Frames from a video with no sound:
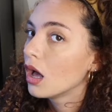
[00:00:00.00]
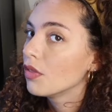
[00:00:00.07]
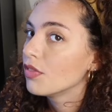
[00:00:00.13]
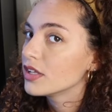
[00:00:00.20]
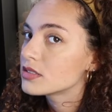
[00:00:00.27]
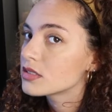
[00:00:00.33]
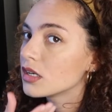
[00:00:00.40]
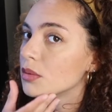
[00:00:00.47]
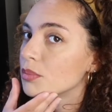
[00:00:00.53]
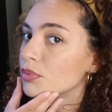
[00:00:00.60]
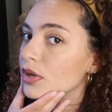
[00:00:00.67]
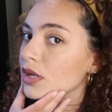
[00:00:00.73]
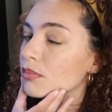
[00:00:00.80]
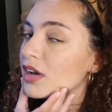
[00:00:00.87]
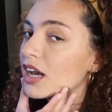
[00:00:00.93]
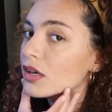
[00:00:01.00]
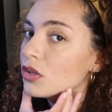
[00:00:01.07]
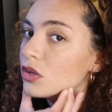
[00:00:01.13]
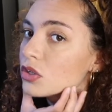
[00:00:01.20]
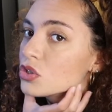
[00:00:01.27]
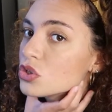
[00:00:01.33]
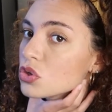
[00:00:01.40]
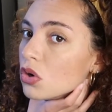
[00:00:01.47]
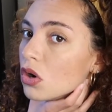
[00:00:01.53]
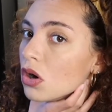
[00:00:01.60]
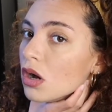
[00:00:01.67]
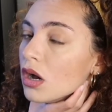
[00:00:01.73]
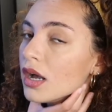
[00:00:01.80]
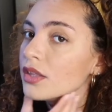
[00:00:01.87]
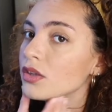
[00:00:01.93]
that's gonna bring back your
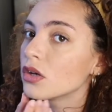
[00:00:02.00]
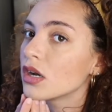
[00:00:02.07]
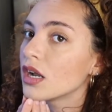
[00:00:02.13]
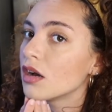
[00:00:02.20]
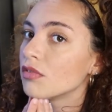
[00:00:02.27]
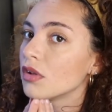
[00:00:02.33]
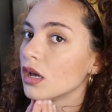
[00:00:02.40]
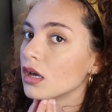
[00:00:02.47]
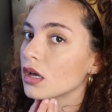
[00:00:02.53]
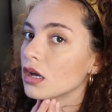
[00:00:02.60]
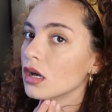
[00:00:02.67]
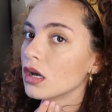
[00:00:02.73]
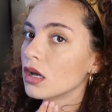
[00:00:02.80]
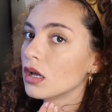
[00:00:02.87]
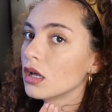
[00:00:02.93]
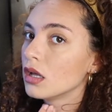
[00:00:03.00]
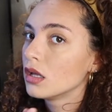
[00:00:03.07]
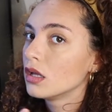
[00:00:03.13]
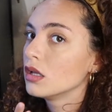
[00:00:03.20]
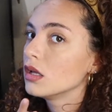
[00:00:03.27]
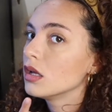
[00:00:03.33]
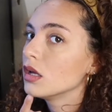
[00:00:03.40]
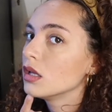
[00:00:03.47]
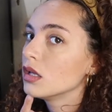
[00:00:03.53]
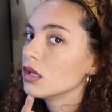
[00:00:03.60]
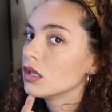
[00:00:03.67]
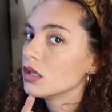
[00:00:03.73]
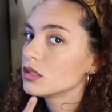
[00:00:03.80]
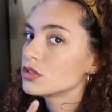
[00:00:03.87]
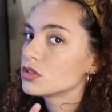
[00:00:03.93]
jaw, and you're gonna have like a
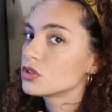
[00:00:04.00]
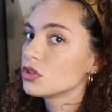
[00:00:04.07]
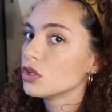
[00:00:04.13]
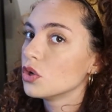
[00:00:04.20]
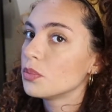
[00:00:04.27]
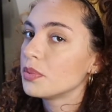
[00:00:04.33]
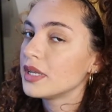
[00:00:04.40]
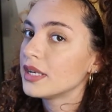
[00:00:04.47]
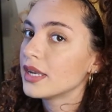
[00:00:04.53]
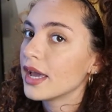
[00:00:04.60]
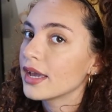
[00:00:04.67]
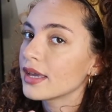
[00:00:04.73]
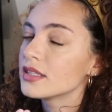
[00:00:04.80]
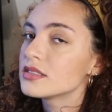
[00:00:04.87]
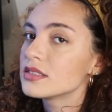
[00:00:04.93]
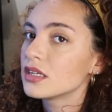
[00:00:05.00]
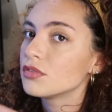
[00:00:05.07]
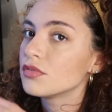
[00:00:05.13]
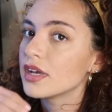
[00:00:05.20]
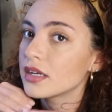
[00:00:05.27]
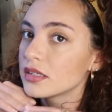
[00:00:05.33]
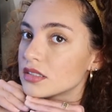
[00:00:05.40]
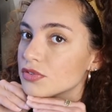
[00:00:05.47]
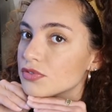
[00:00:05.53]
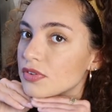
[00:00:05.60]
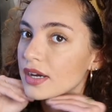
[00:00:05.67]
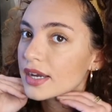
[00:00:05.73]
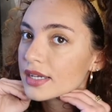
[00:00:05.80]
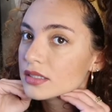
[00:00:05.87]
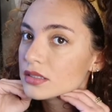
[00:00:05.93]
slopey neck instead of like a
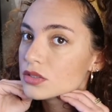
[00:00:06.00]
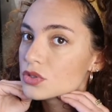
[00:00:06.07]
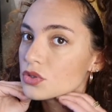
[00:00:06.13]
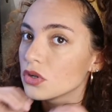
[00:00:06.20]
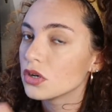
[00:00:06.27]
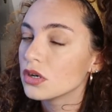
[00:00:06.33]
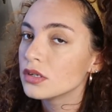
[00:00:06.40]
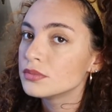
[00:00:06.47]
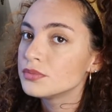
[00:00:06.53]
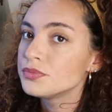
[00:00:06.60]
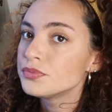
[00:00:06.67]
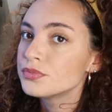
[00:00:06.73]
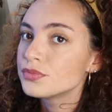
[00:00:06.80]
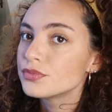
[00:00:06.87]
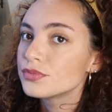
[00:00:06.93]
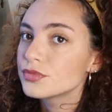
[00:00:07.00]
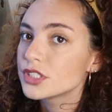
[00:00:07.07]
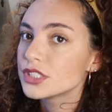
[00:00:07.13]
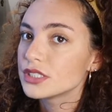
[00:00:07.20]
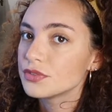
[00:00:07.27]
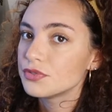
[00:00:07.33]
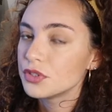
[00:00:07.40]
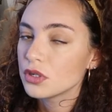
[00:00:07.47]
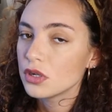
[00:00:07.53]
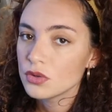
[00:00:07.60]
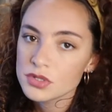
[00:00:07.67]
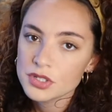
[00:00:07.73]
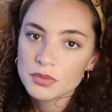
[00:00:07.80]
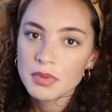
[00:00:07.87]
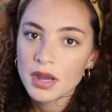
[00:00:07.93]
defined jaw. Because if you
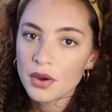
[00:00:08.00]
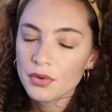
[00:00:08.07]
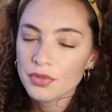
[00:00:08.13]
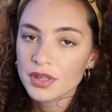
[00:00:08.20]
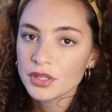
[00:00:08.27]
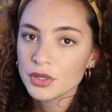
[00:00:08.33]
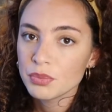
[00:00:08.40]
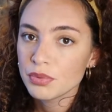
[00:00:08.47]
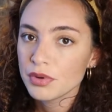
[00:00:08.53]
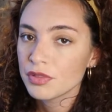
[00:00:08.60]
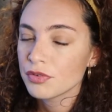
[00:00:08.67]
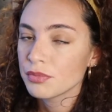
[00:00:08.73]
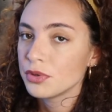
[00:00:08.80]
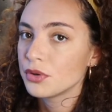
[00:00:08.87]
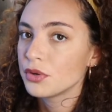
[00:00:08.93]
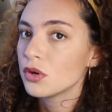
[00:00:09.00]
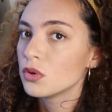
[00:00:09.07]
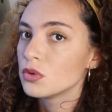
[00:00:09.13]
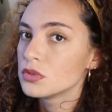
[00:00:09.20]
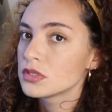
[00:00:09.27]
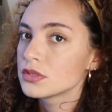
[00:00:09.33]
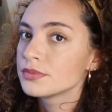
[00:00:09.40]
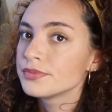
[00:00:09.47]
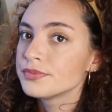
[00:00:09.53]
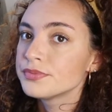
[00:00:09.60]
close your mouth and you breathe from your nose,